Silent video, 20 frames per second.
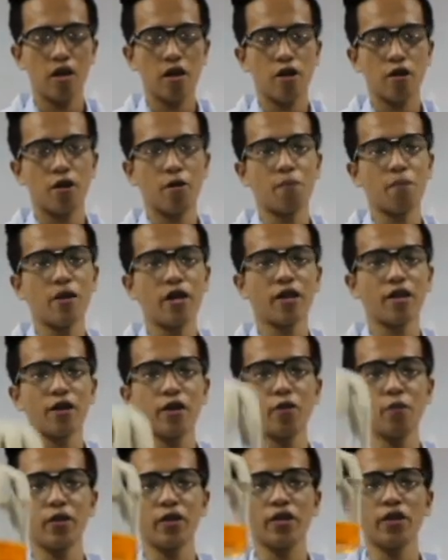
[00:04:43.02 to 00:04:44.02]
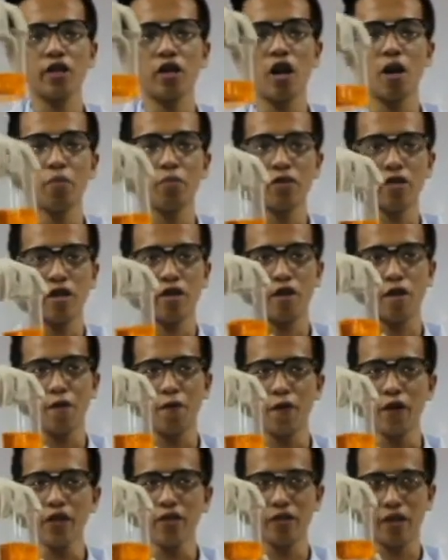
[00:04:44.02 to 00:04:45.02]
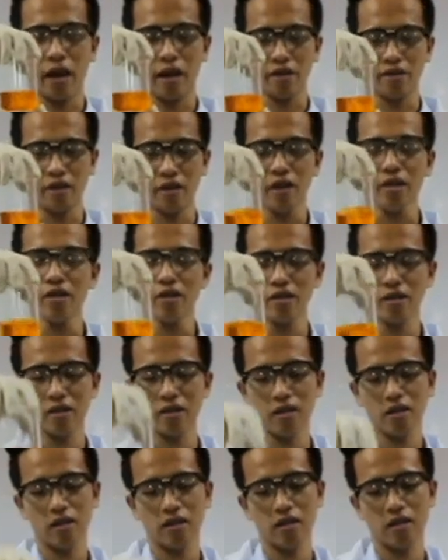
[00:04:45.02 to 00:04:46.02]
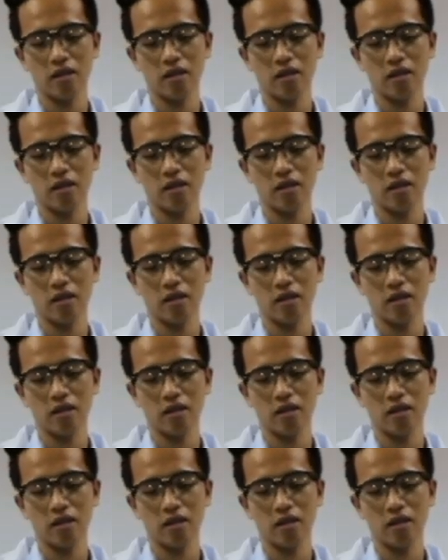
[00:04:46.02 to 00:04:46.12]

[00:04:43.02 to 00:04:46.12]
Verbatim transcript: the beaker which comes in different sizes,